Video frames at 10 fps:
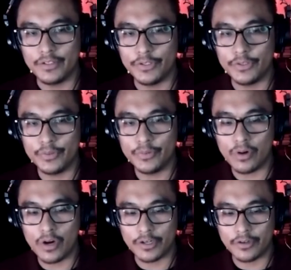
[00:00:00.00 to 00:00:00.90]

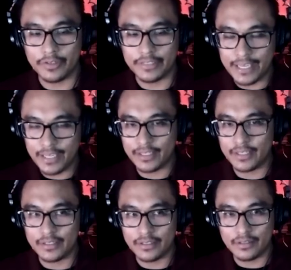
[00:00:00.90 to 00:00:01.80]
you are
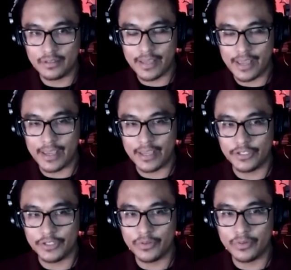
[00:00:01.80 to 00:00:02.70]
created
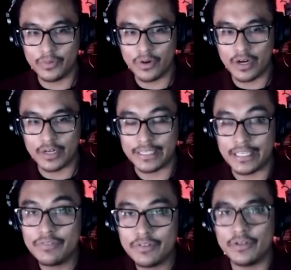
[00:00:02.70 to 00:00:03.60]
and you are
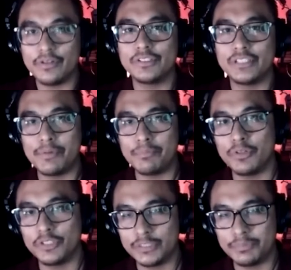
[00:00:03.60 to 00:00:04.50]
given those same
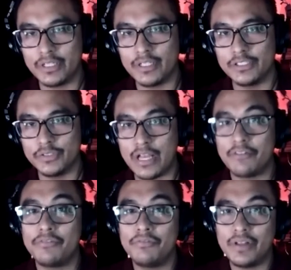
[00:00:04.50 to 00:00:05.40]
emotions because you
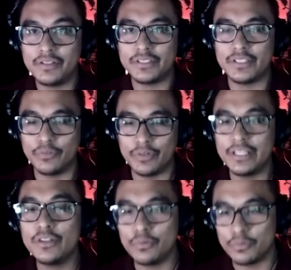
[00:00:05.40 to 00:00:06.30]
have felt it
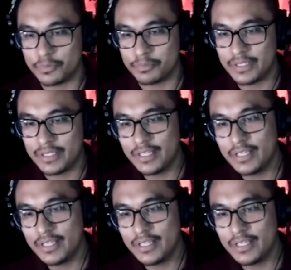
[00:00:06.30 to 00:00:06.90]
within the womb.